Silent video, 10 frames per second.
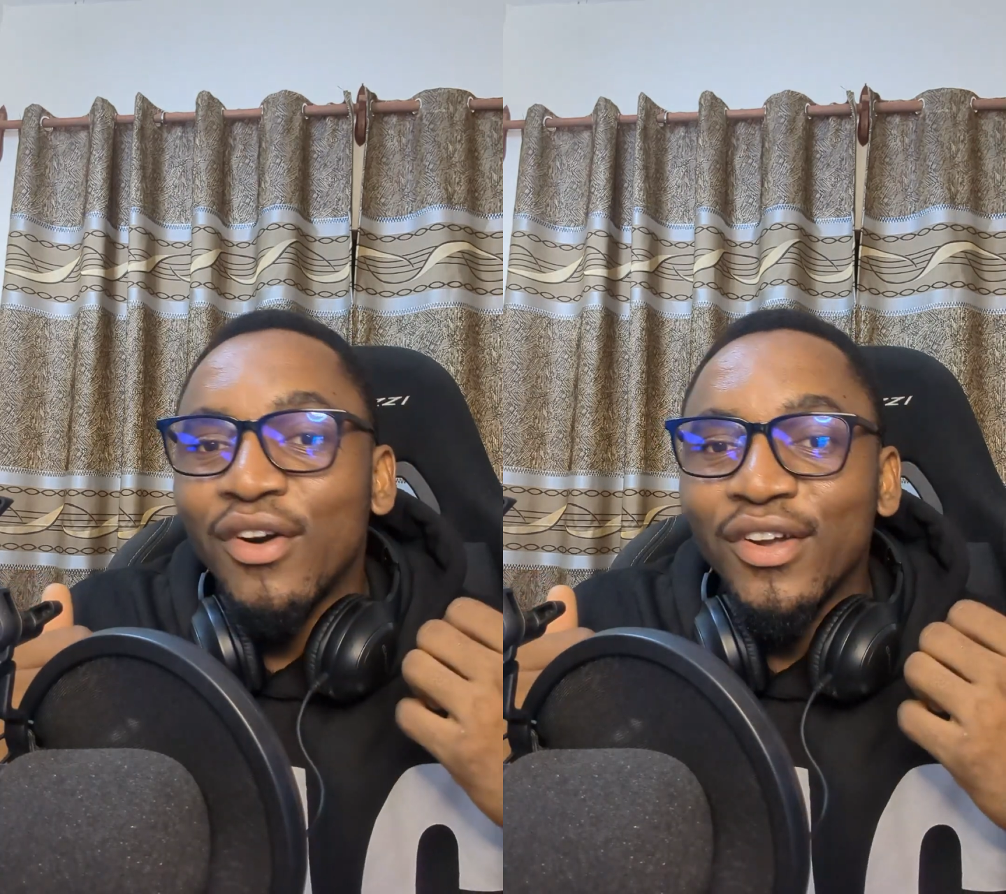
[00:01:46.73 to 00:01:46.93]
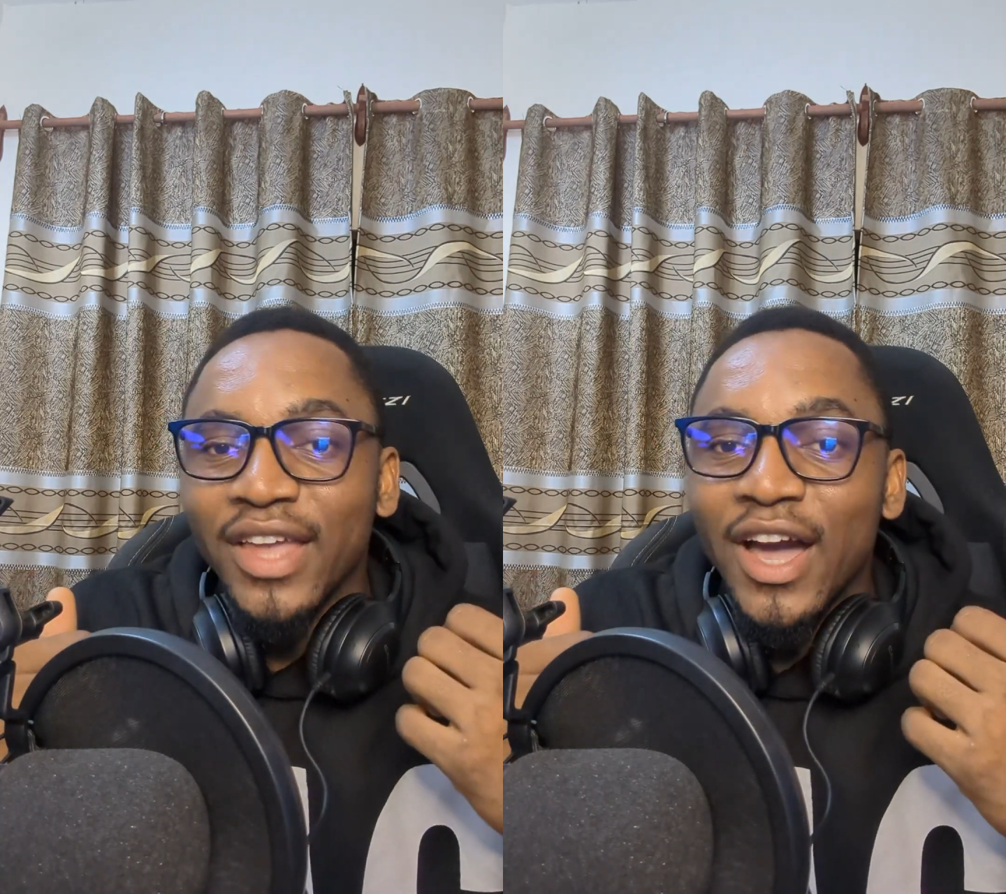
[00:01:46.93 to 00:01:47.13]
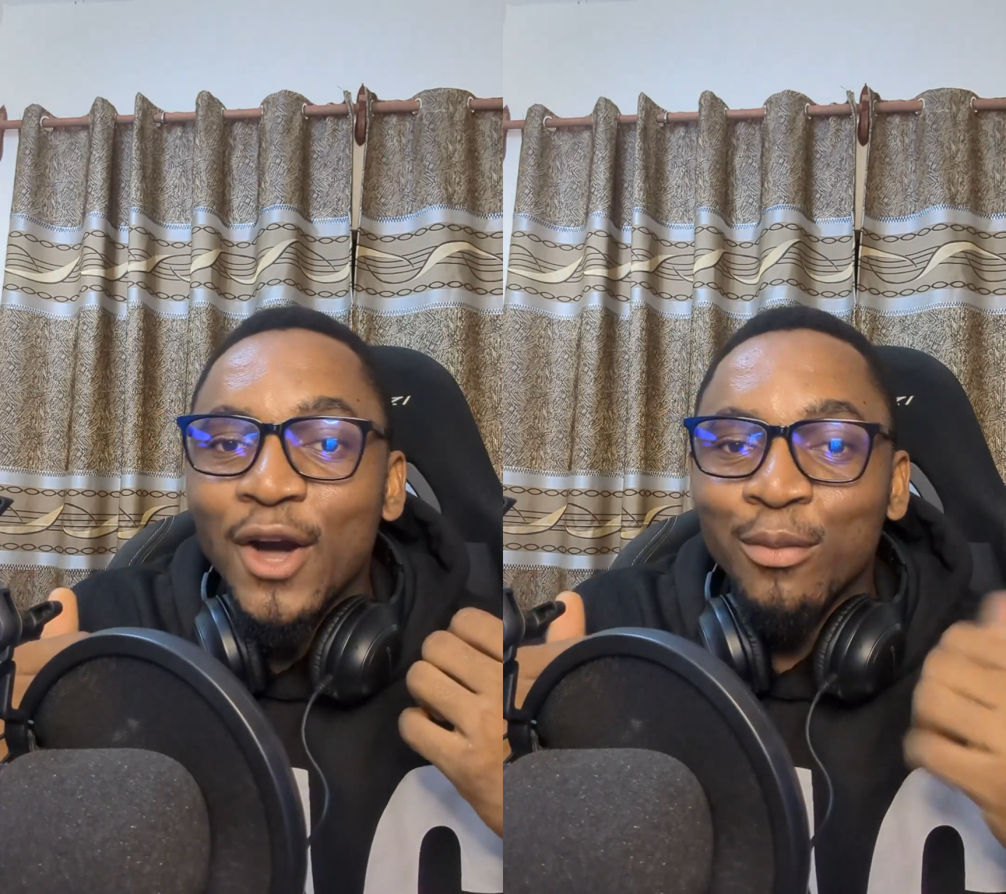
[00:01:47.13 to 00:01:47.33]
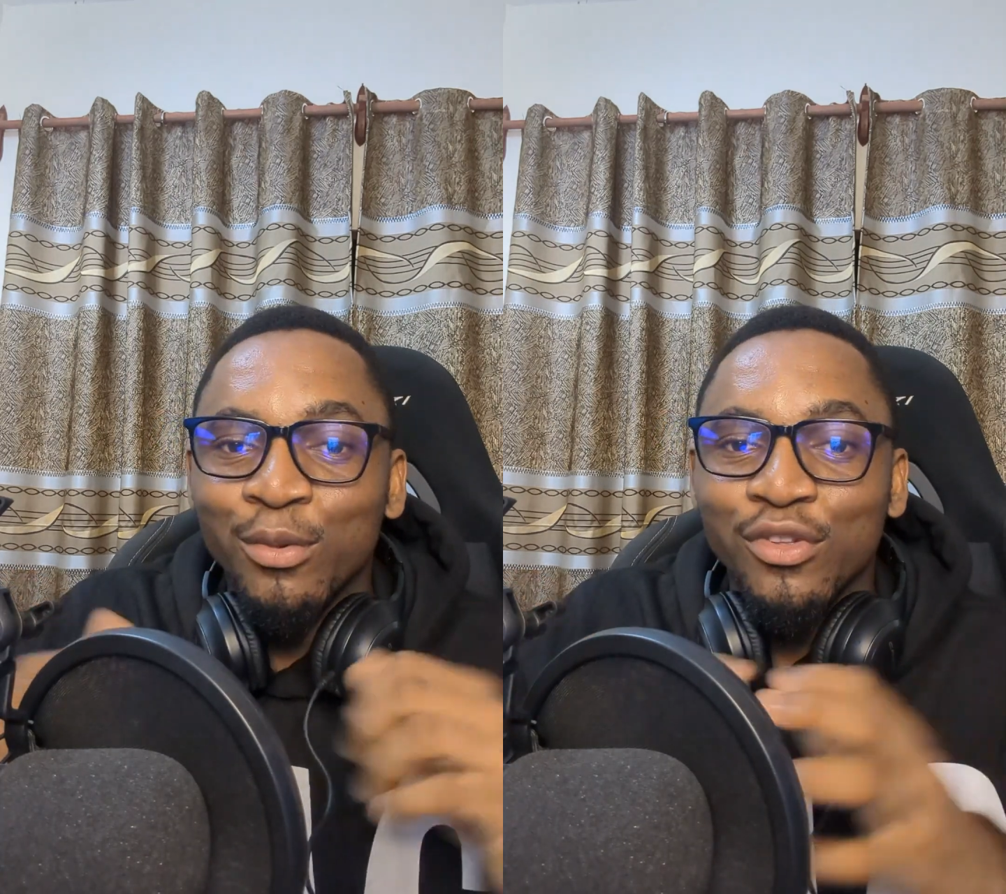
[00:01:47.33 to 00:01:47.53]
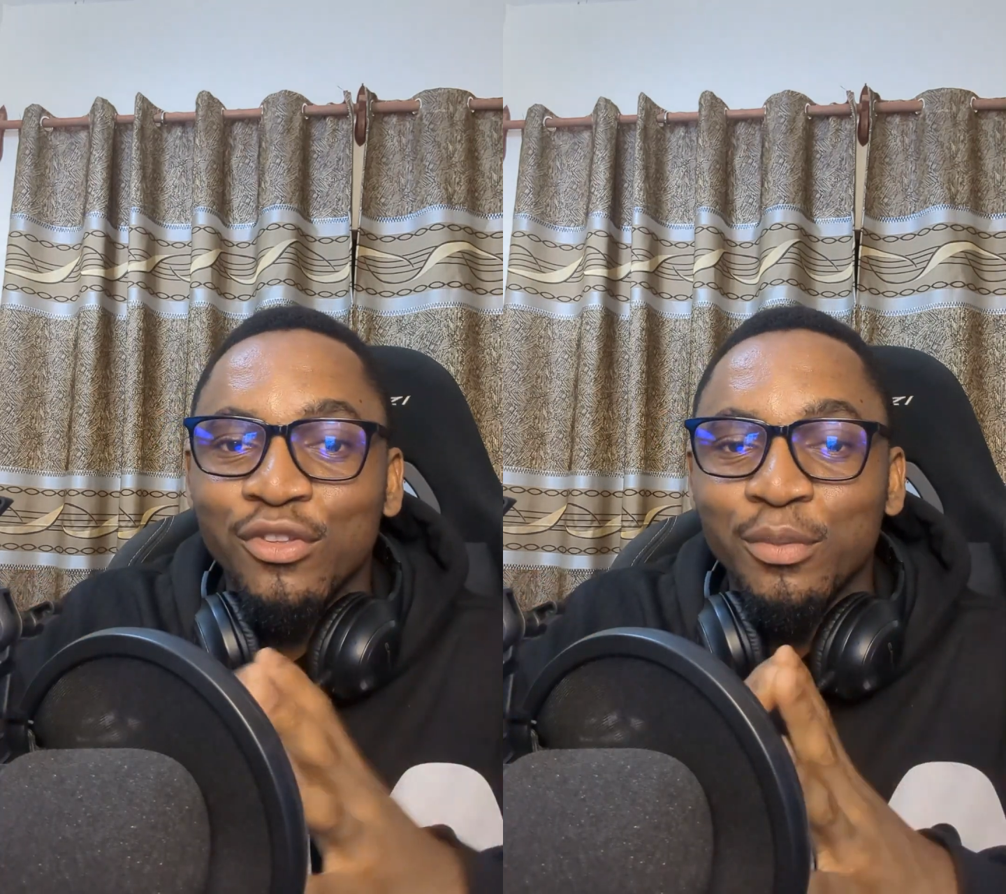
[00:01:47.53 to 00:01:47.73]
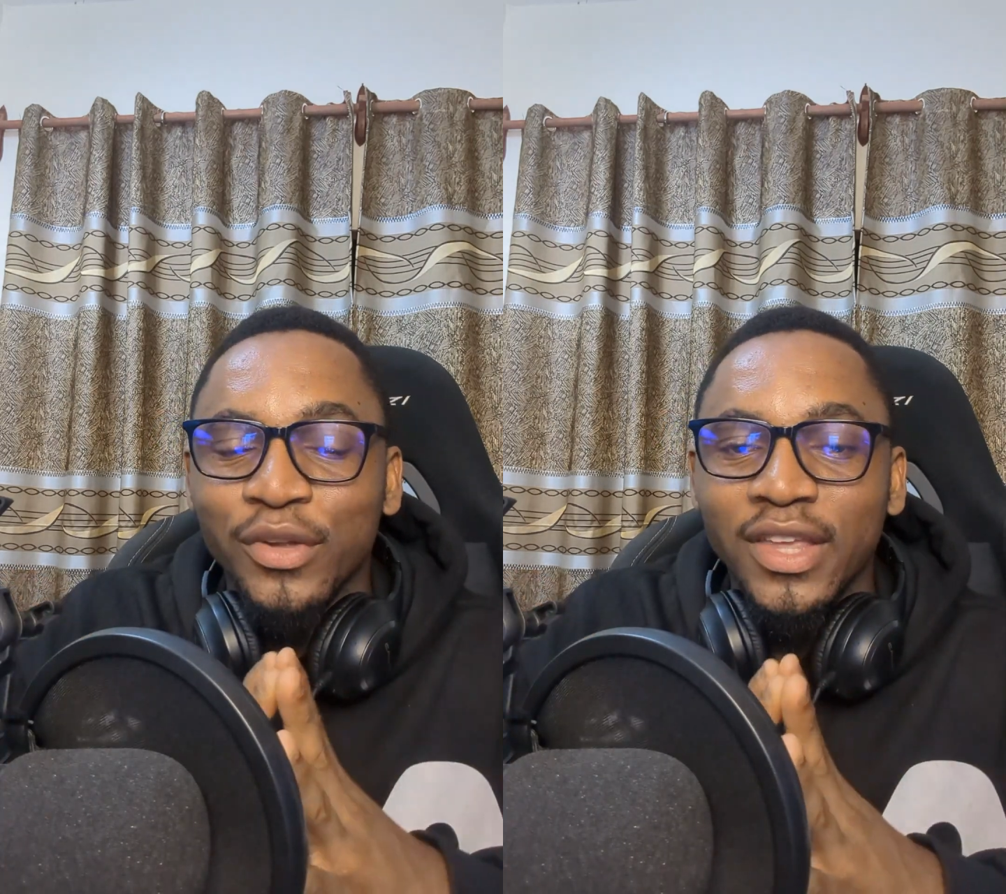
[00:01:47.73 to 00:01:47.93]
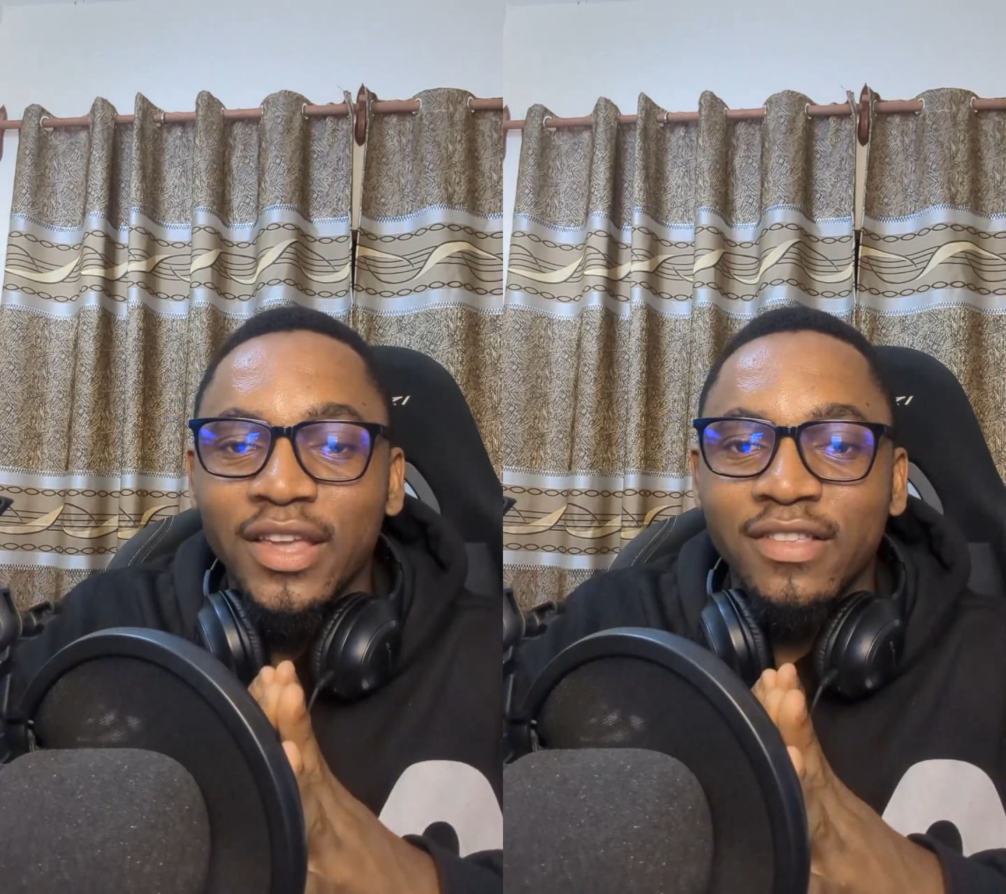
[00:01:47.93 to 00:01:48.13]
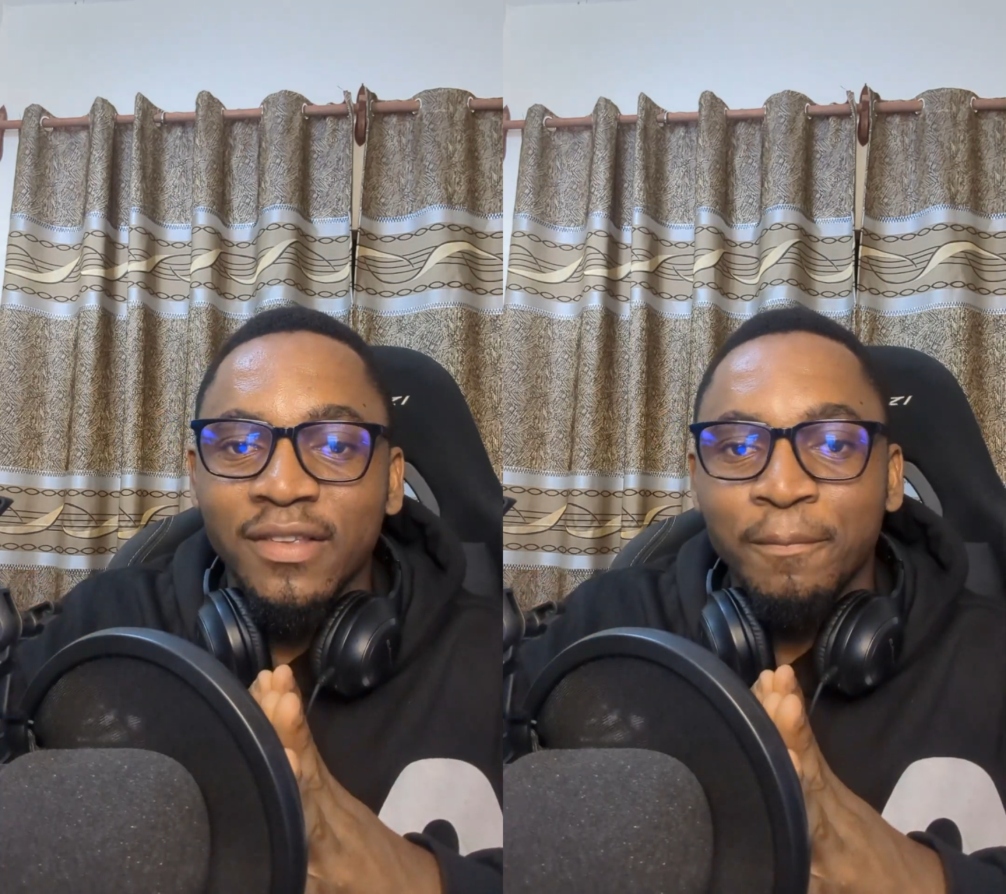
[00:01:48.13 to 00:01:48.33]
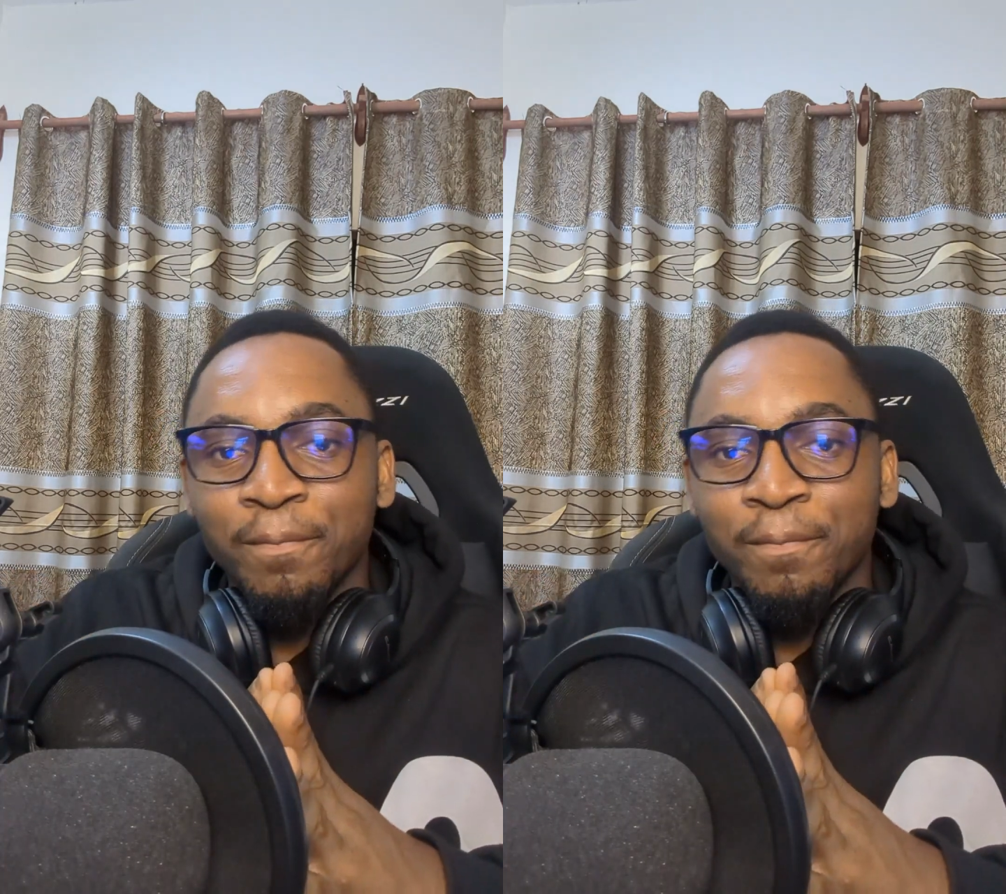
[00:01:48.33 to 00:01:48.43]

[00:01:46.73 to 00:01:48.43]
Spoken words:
all the outputs to port 80.